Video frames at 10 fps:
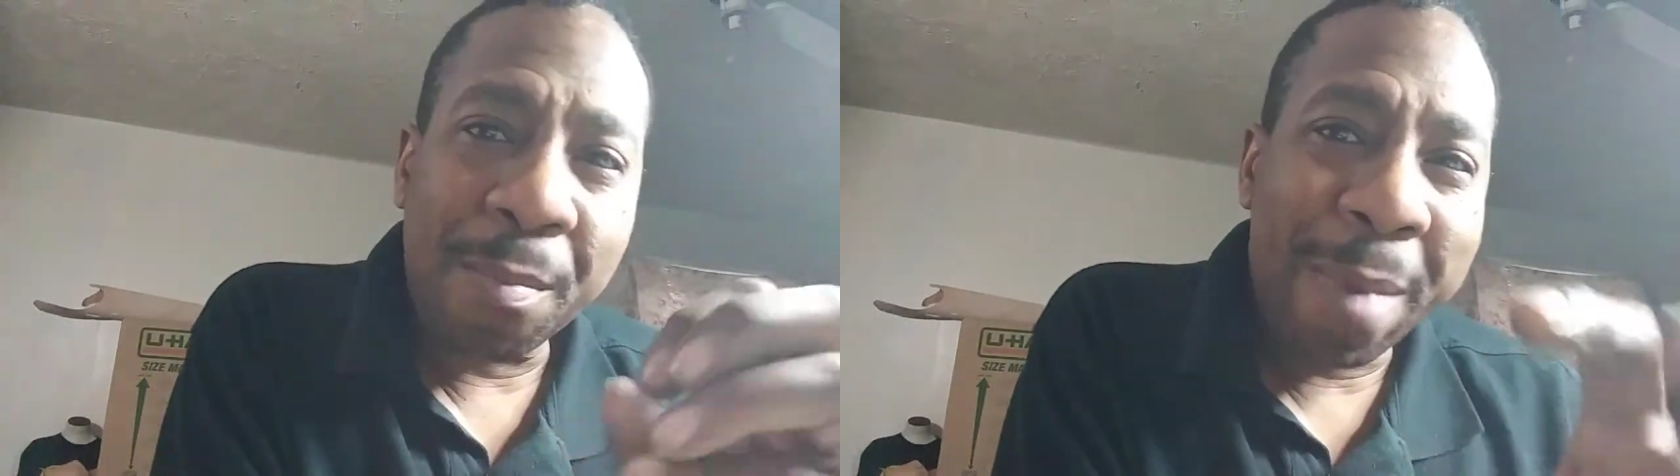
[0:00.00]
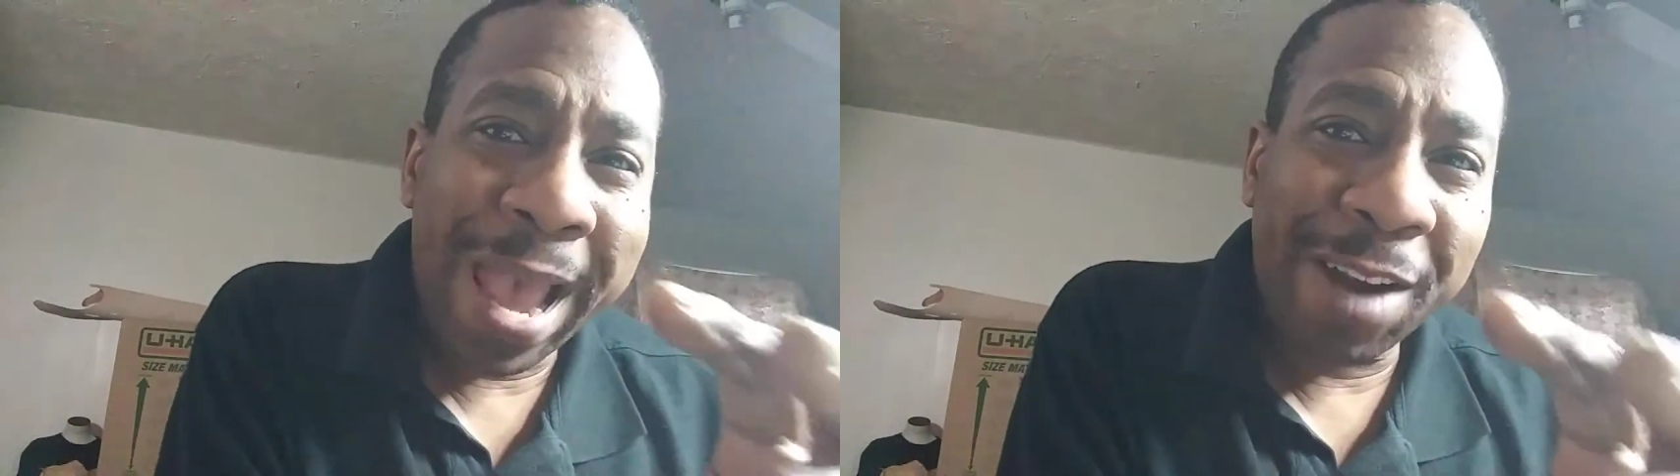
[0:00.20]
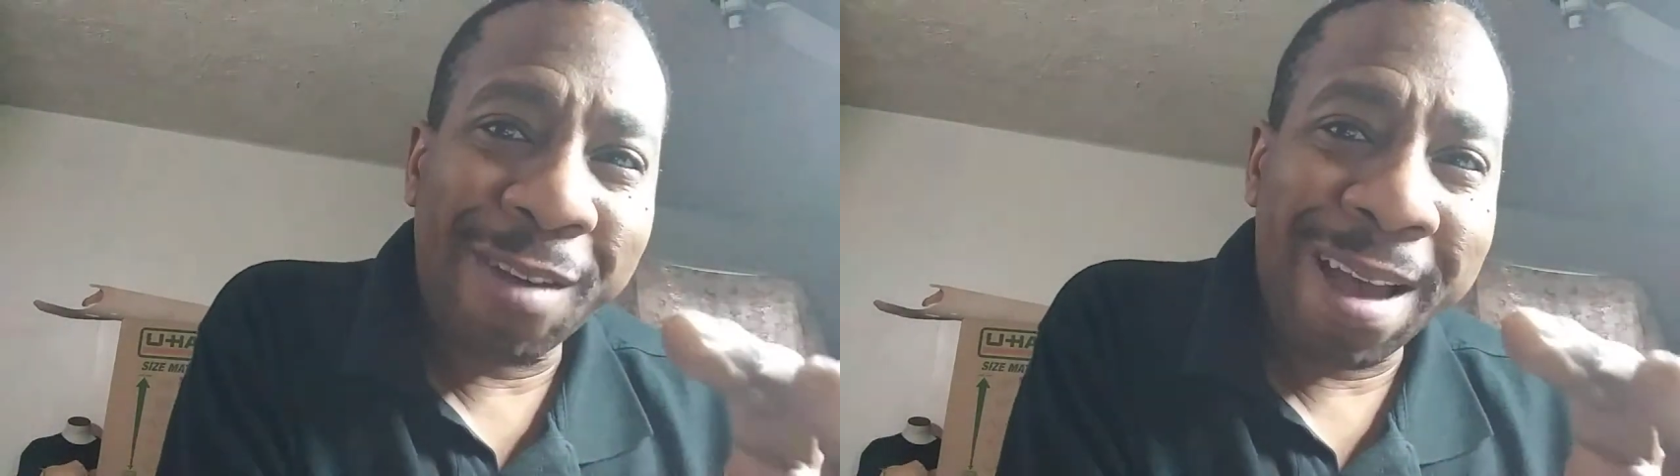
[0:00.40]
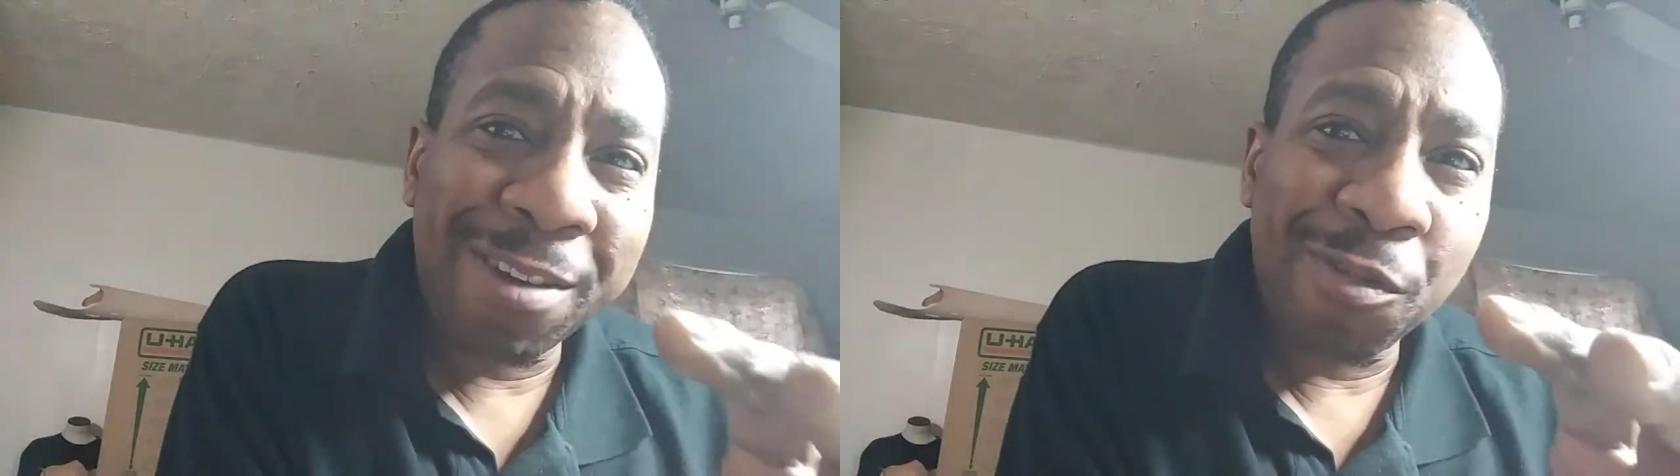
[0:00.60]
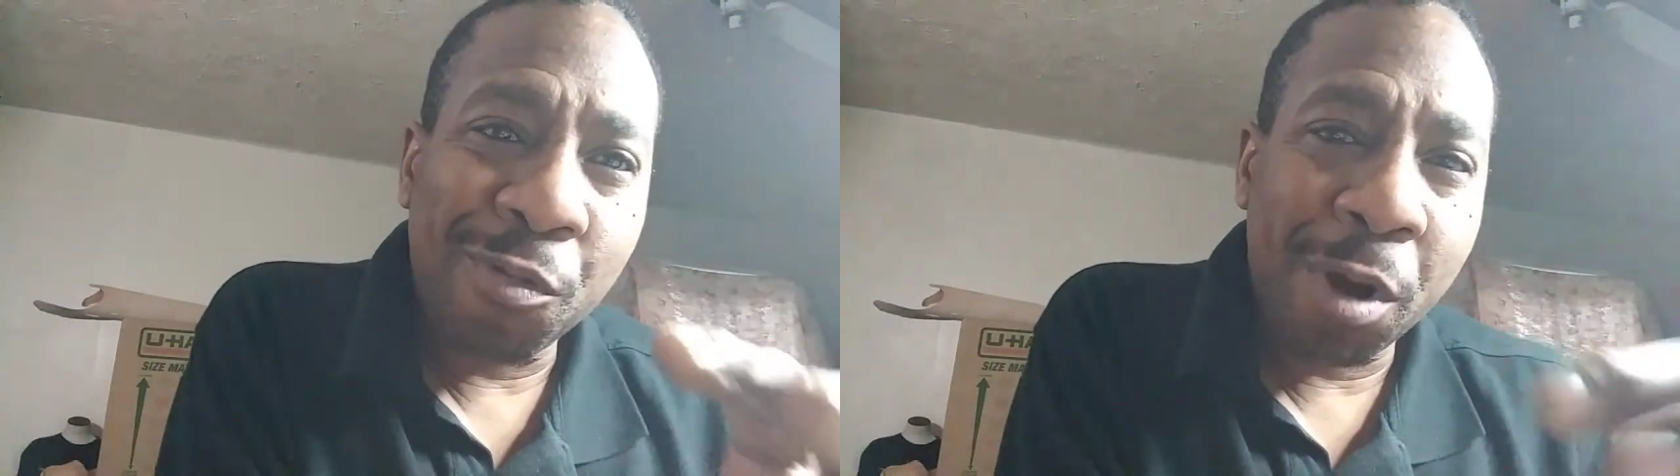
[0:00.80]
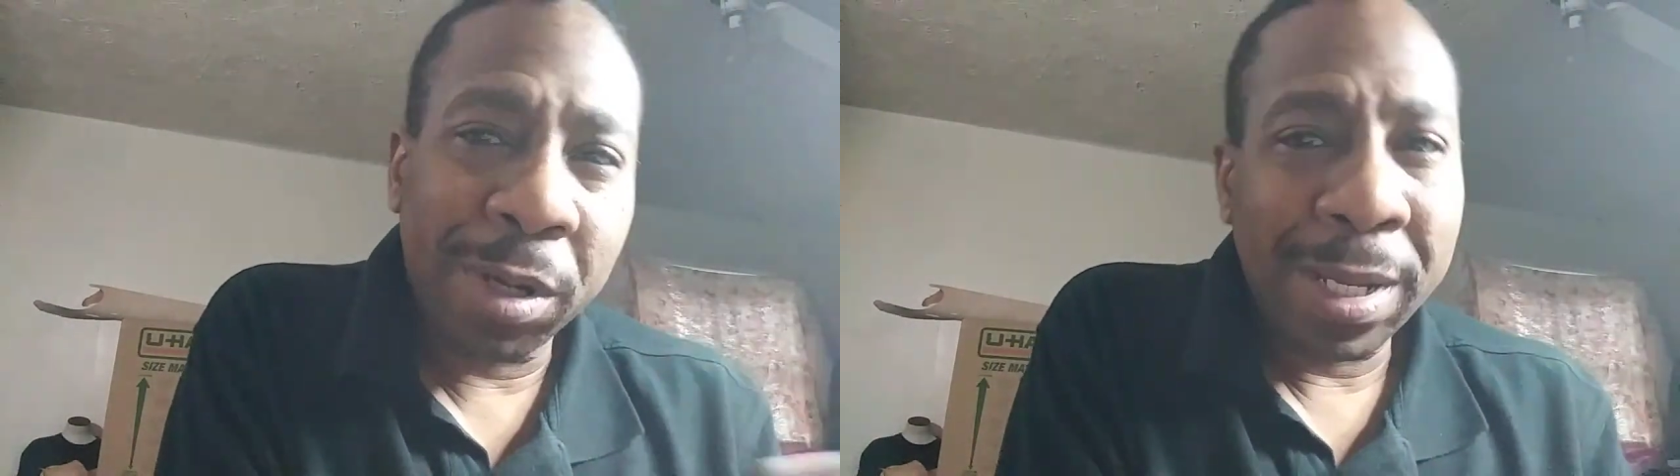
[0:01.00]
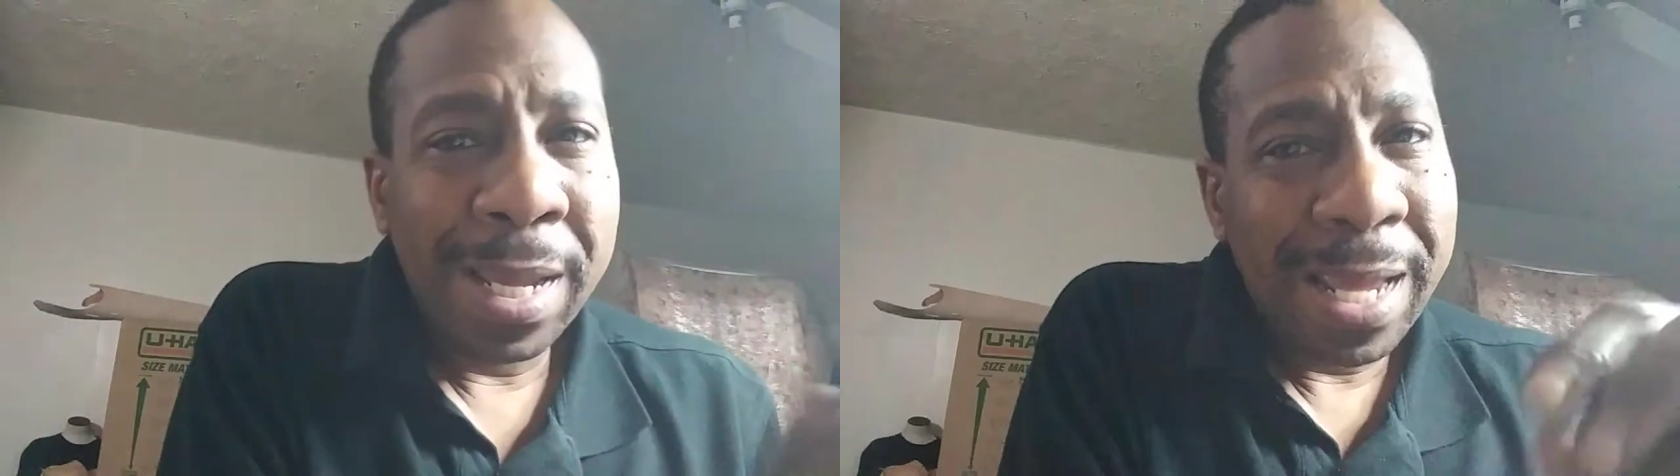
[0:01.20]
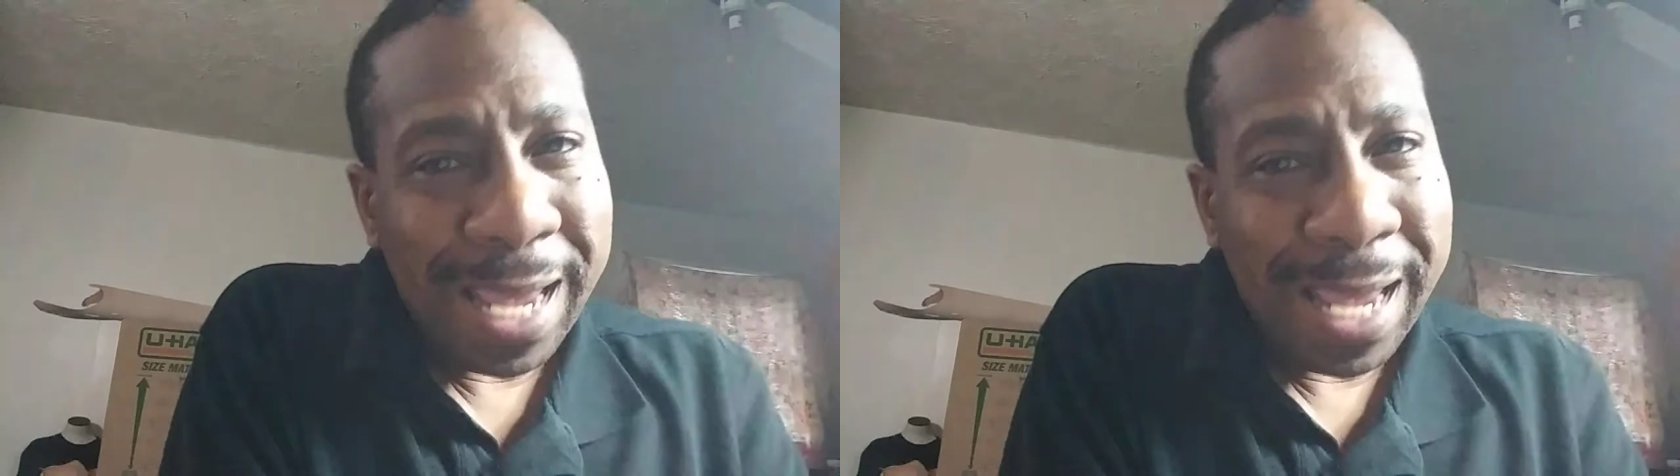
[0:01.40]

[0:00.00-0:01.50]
the background and the work